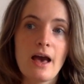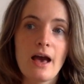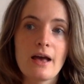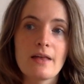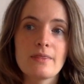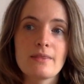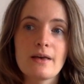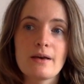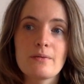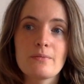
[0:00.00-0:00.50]

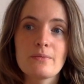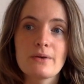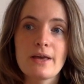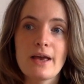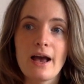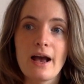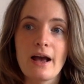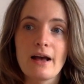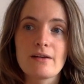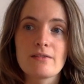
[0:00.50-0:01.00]
And then we
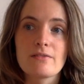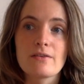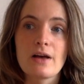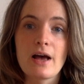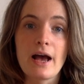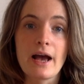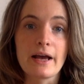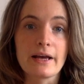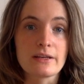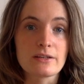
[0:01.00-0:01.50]
have
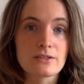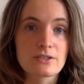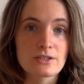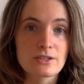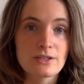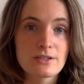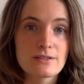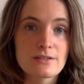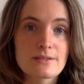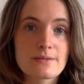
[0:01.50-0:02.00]

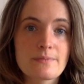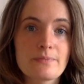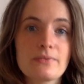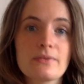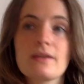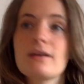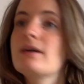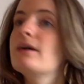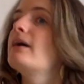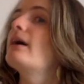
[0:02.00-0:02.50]
anxious,
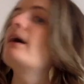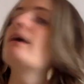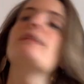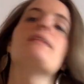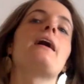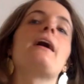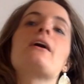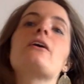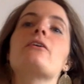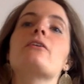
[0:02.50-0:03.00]
and
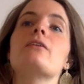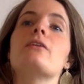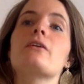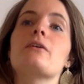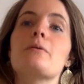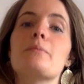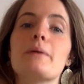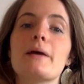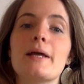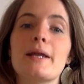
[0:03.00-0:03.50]
that could
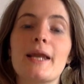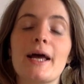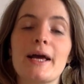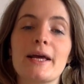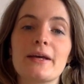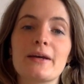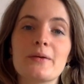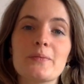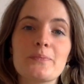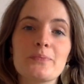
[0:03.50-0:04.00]
look a bit
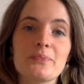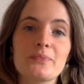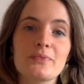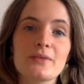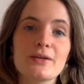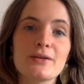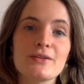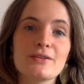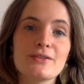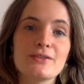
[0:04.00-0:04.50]
like,
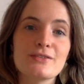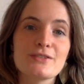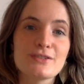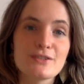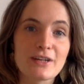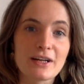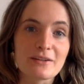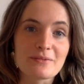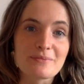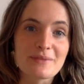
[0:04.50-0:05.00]
do
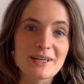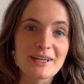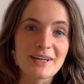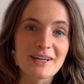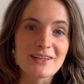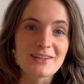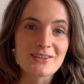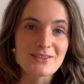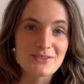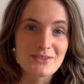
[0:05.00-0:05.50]
you love me?
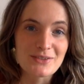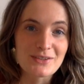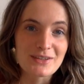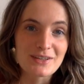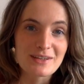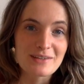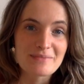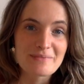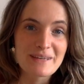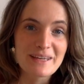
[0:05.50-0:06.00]
Are you sure
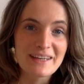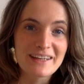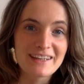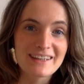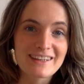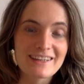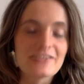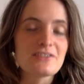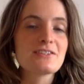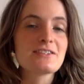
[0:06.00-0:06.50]
you love me?
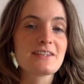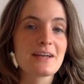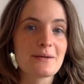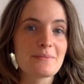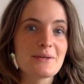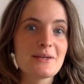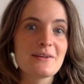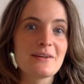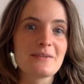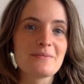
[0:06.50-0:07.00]
Can you just tell
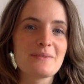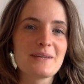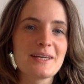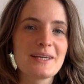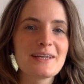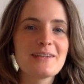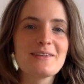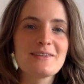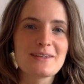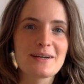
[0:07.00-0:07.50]
me you love me?
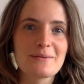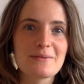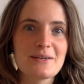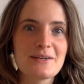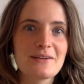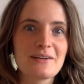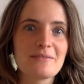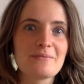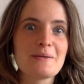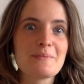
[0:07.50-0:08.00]
Can you tell me
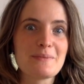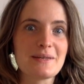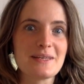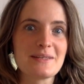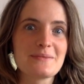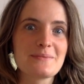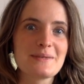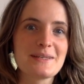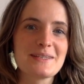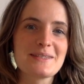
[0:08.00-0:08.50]
you love me,
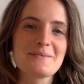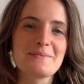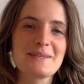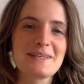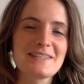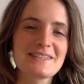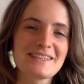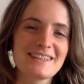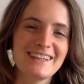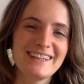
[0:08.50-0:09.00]
please, please,
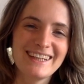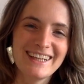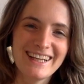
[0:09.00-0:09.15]
please?